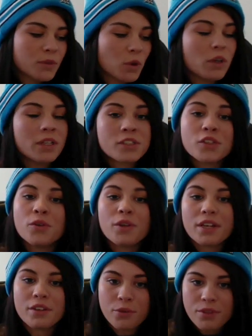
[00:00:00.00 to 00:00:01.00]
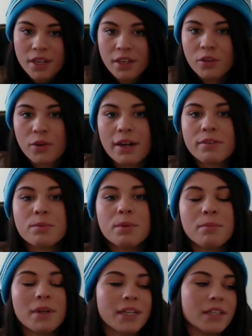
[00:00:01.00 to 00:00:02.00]
or so that you think you have to
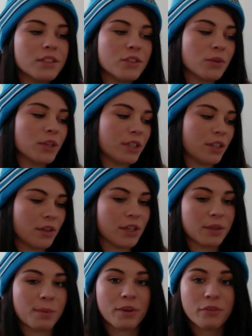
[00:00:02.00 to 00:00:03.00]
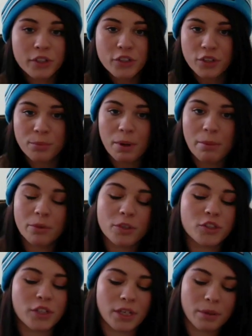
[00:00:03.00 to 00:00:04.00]
put money into it. You have to pay for a gym
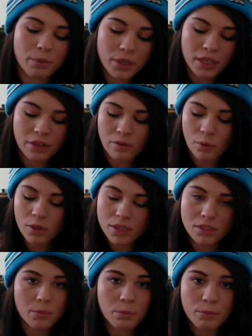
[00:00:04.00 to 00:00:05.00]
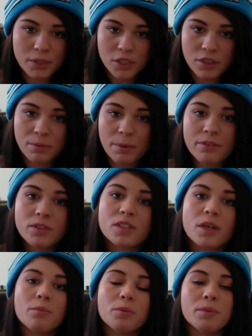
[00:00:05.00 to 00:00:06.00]
membership. If you want supplements, you have to pay for
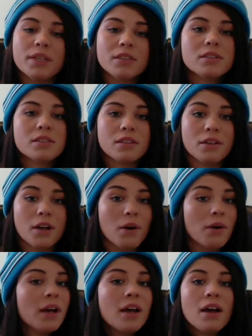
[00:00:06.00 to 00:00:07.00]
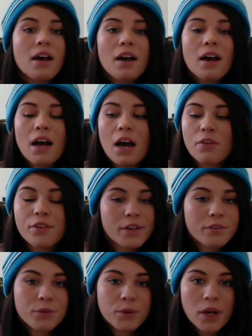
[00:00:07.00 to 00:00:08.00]
supplements.
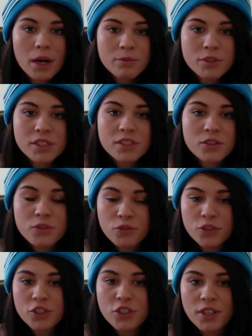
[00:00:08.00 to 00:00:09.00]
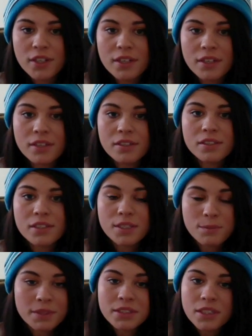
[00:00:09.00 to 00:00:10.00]
Healthier food options and nutrition is
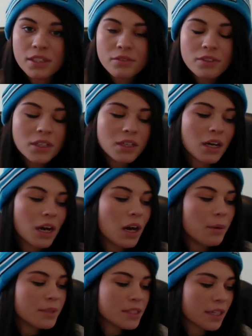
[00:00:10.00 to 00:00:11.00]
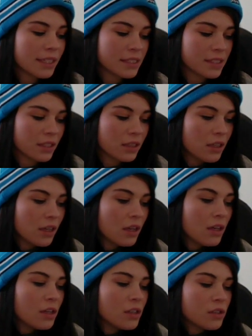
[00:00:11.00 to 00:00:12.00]
expensive. It's not easy.
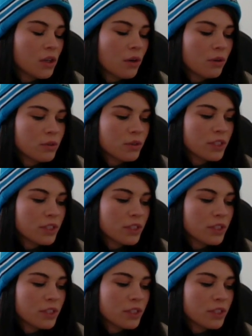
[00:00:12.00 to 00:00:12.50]
So it was